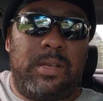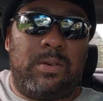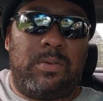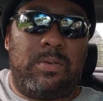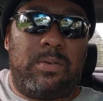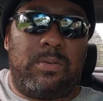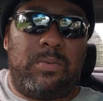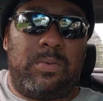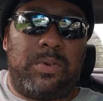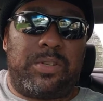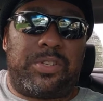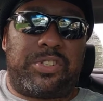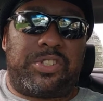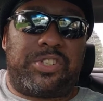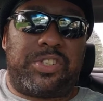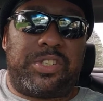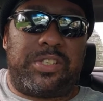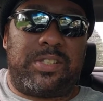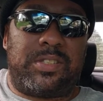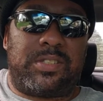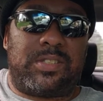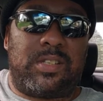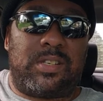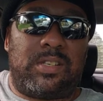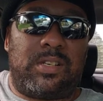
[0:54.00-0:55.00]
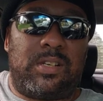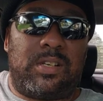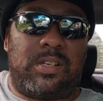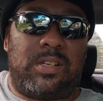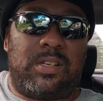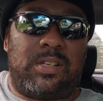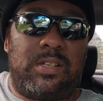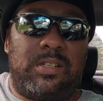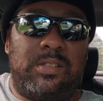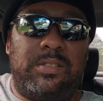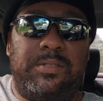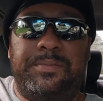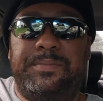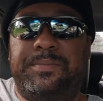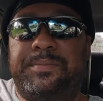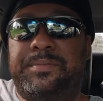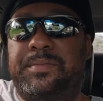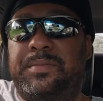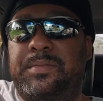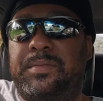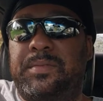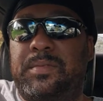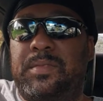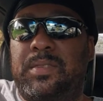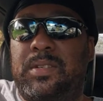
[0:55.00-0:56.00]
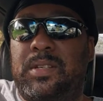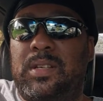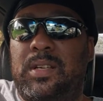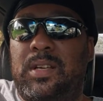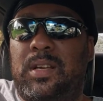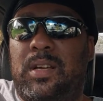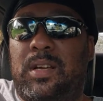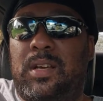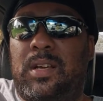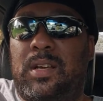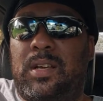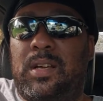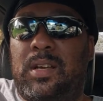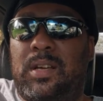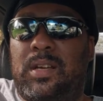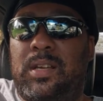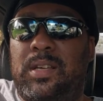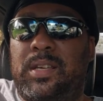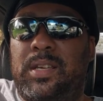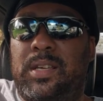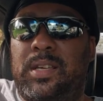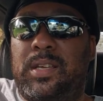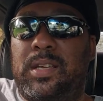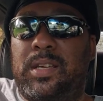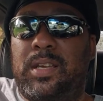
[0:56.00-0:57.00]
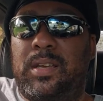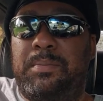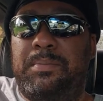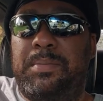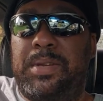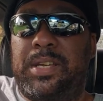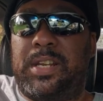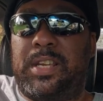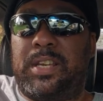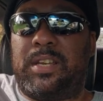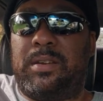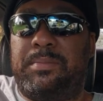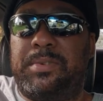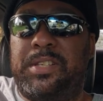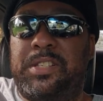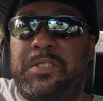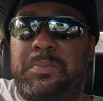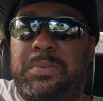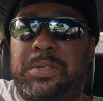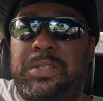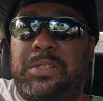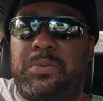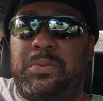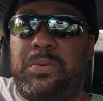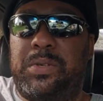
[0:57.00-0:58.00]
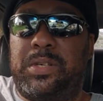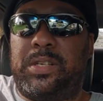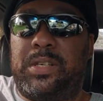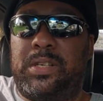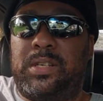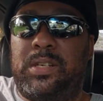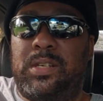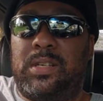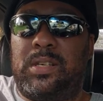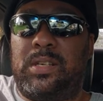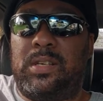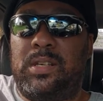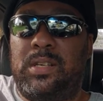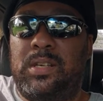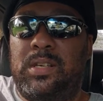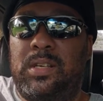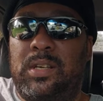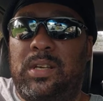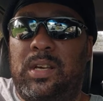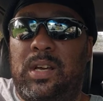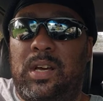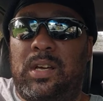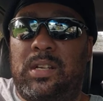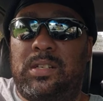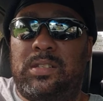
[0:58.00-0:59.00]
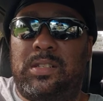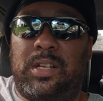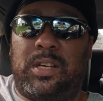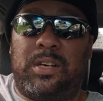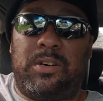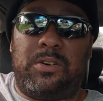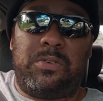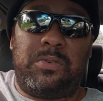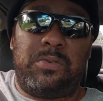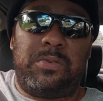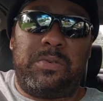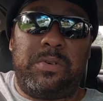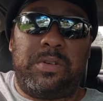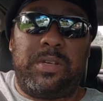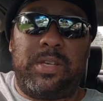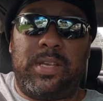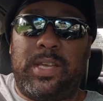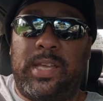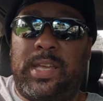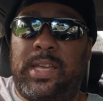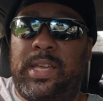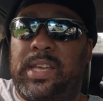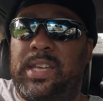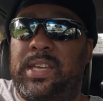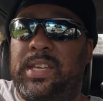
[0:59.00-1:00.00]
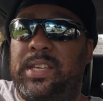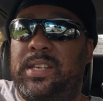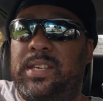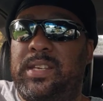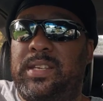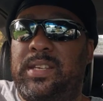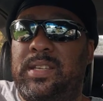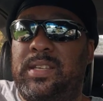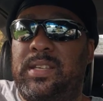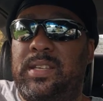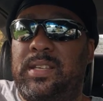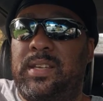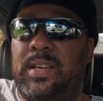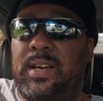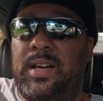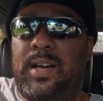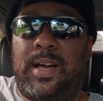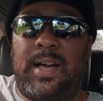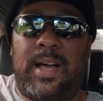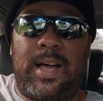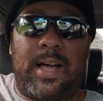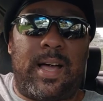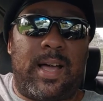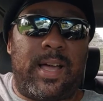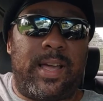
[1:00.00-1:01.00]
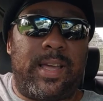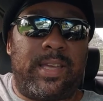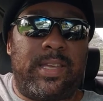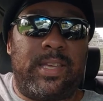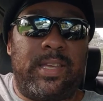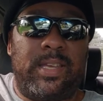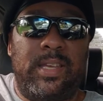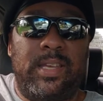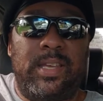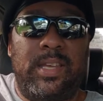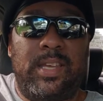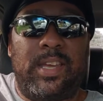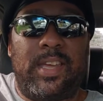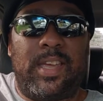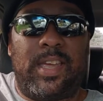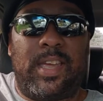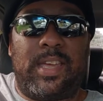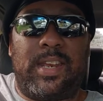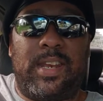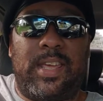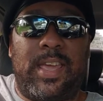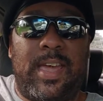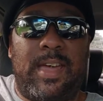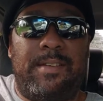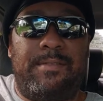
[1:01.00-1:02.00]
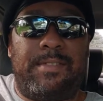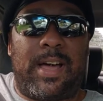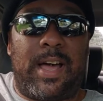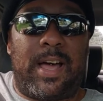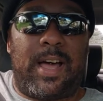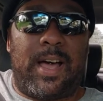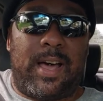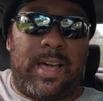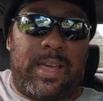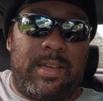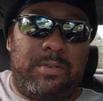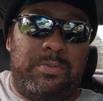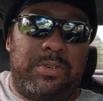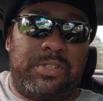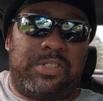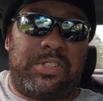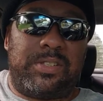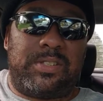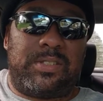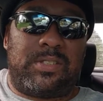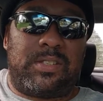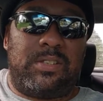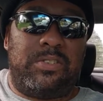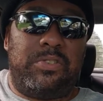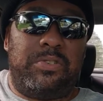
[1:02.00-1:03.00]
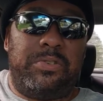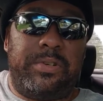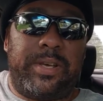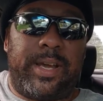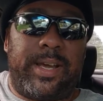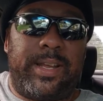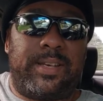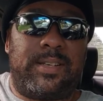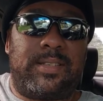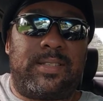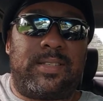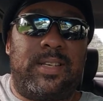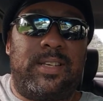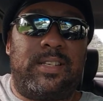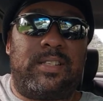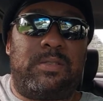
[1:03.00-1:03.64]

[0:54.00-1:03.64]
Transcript: which is a, uh, a, uh, a medium is between a low and a high, and they have a high, which is a United States